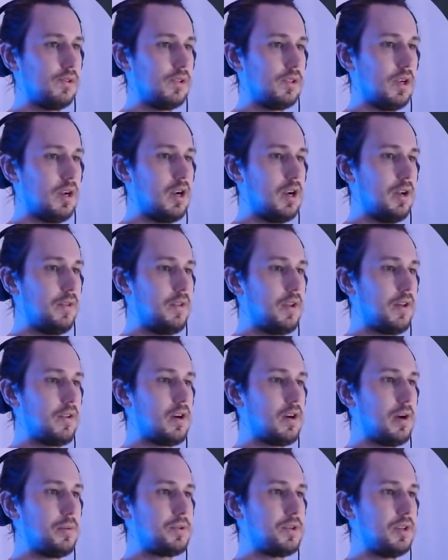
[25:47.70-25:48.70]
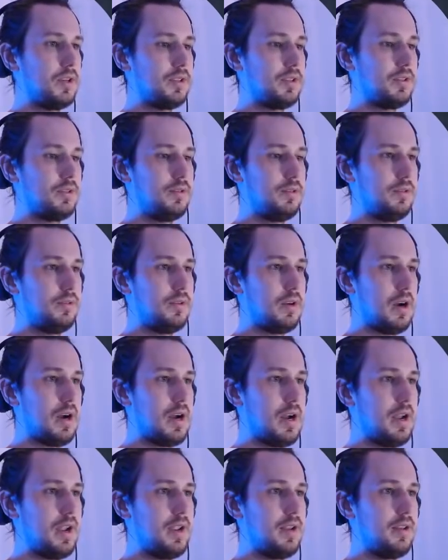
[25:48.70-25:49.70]
The other option is to
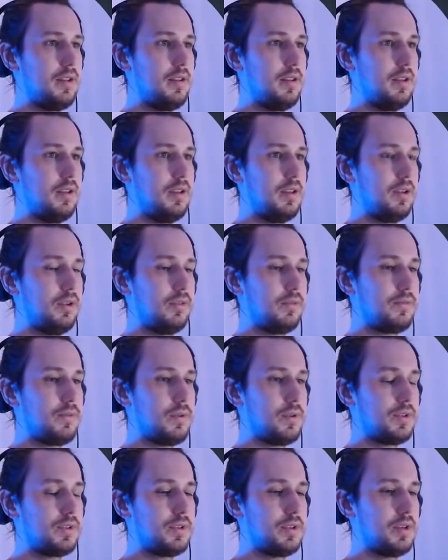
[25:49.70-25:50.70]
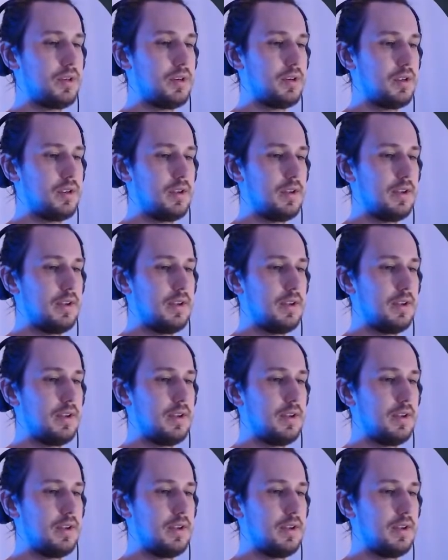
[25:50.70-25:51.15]
hide the Guild Enforcer,